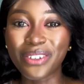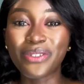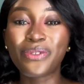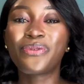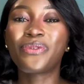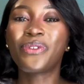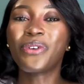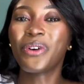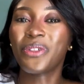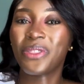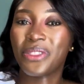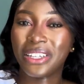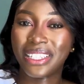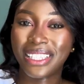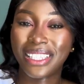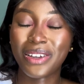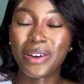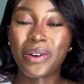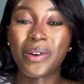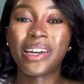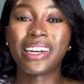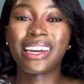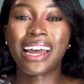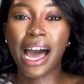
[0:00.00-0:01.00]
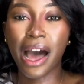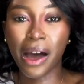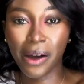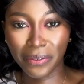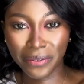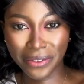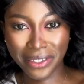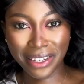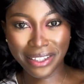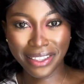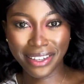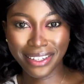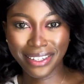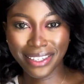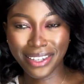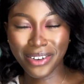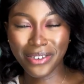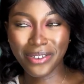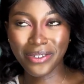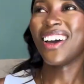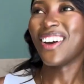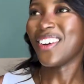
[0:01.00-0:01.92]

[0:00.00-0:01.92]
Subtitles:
for the sale and after the sale.